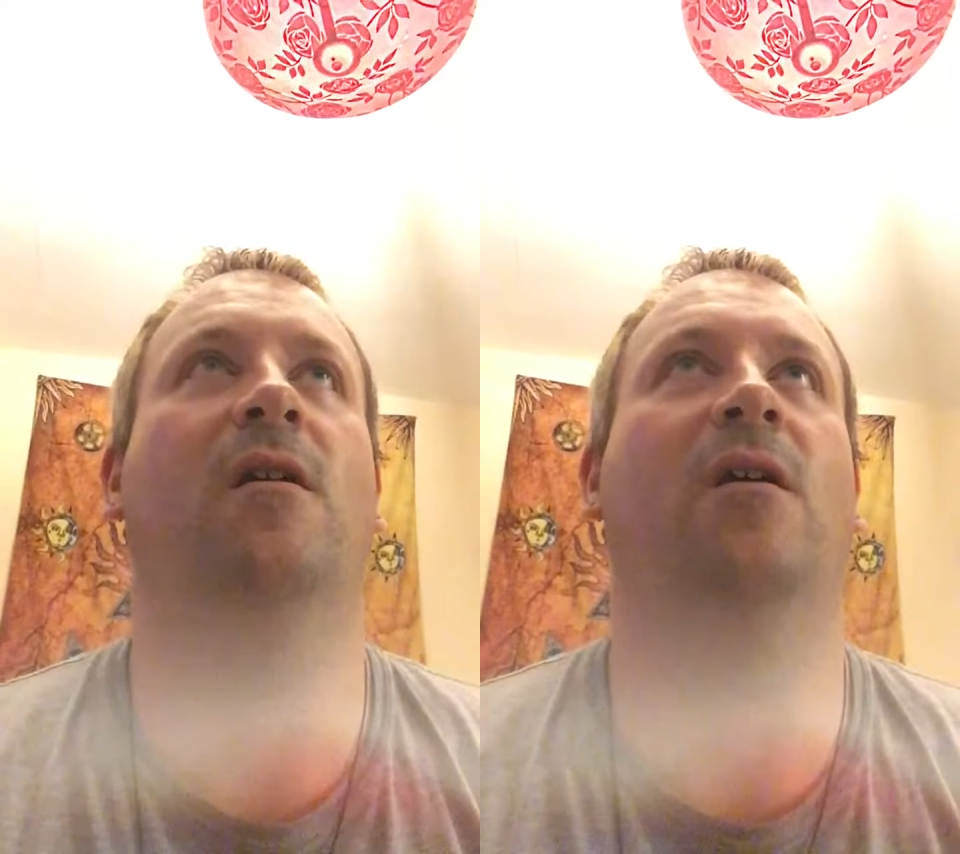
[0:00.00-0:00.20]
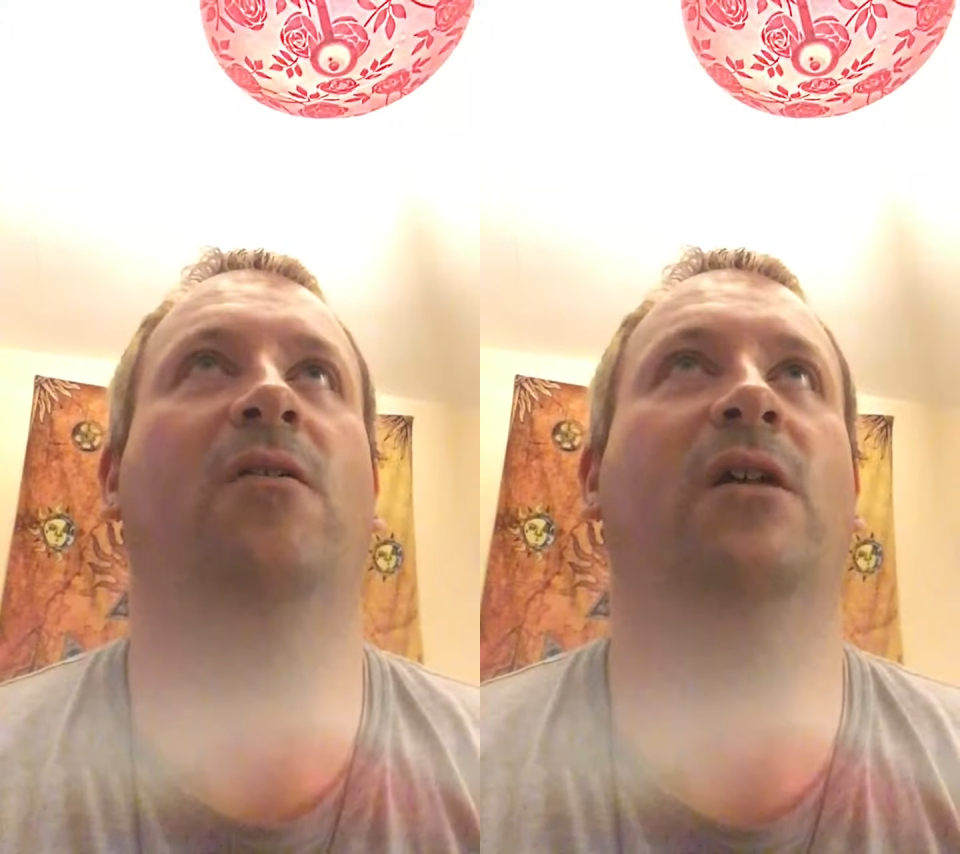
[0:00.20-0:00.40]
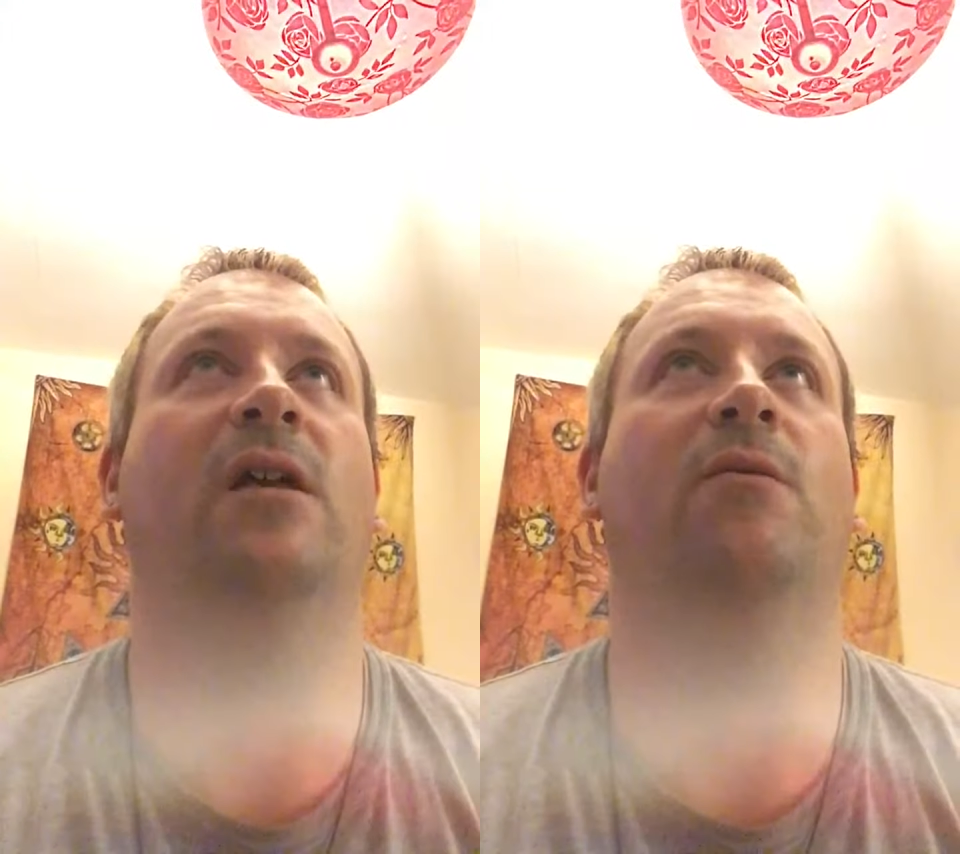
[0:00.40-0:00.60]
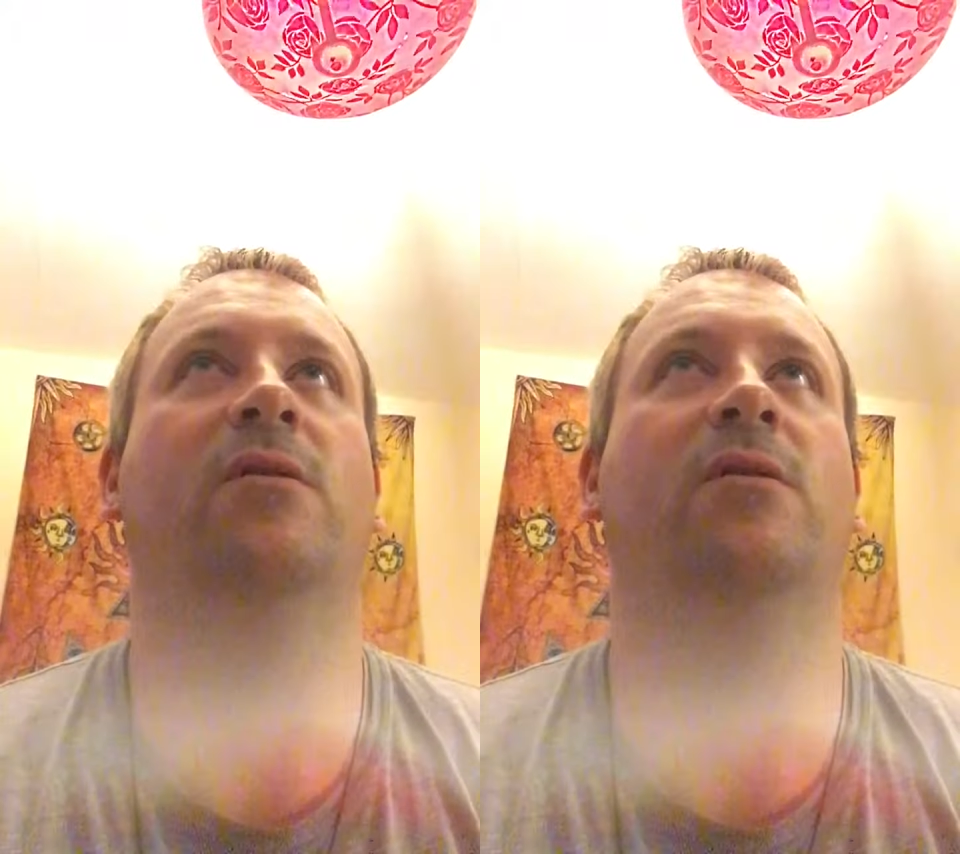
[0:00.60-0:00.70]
it